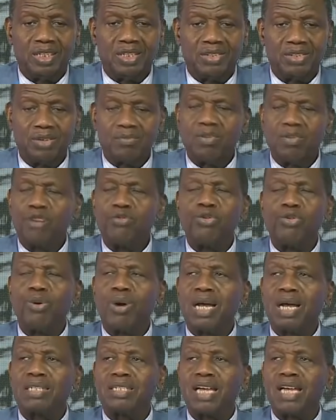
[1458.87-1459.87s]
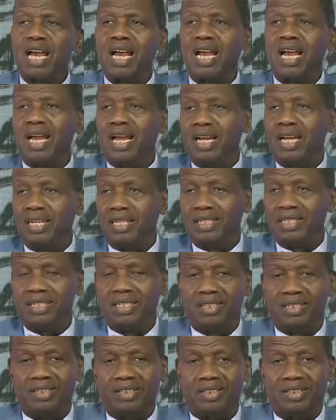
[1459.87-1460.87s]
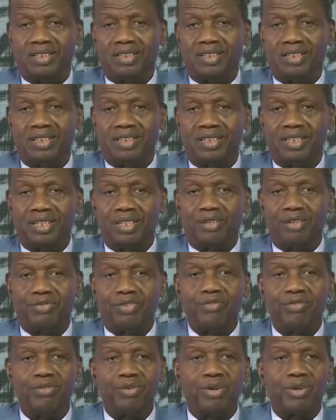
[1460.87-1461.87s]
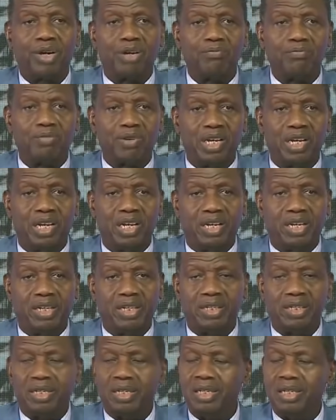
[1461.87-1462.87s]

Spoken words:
Some of you are tired of evil company.